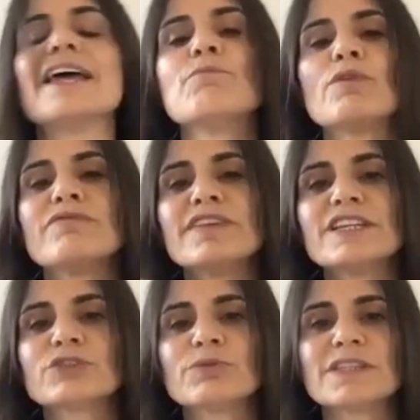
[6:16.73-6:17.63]
And we'll
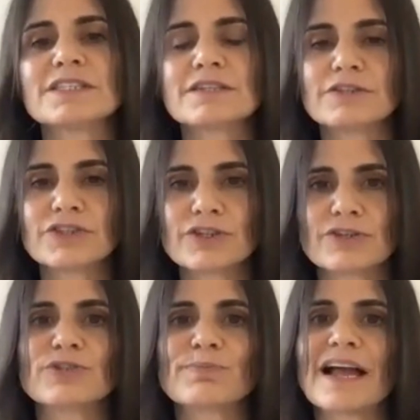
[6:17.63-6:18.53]
finish with this little
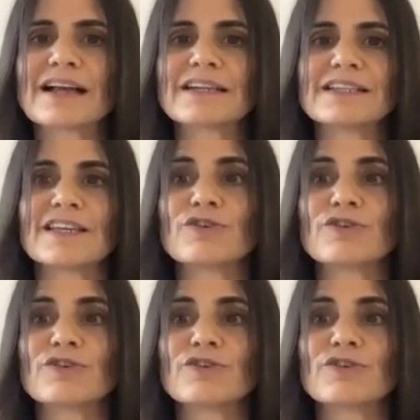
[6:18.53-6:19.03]
terse practice